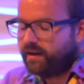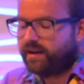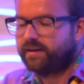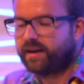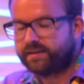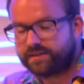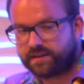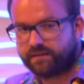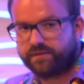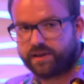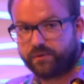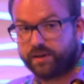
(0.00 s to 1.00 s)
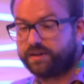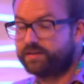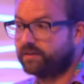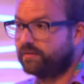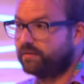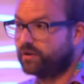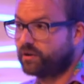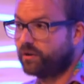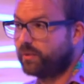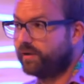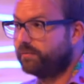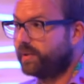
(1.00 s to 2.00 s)
in 97, they released the, the
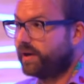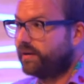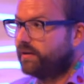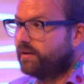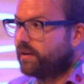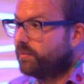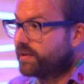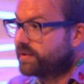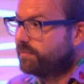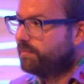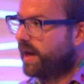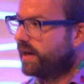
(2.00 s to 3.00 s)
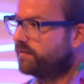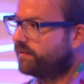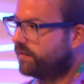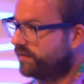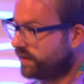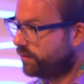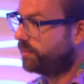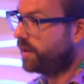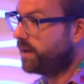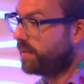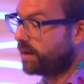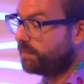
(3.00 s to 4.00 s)
Shockwave player. It wasn't meant for video
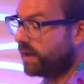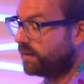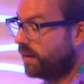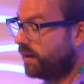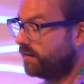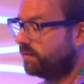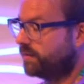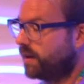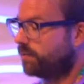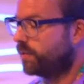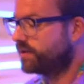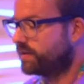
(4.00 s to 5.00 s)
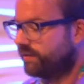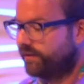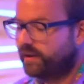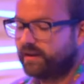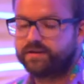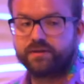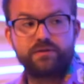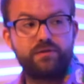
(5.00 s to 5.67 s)
playback back then. That wasn't a thing until